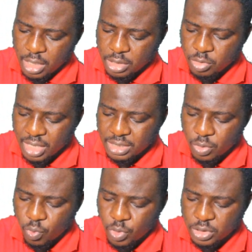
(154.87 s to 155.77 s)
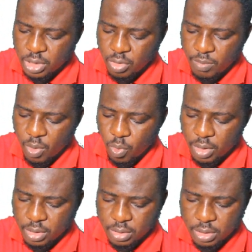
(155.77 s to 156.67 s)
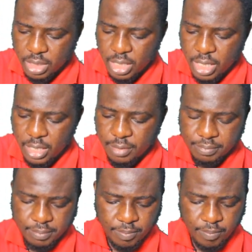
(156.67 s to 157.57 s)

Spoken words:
let's look at question number 1a.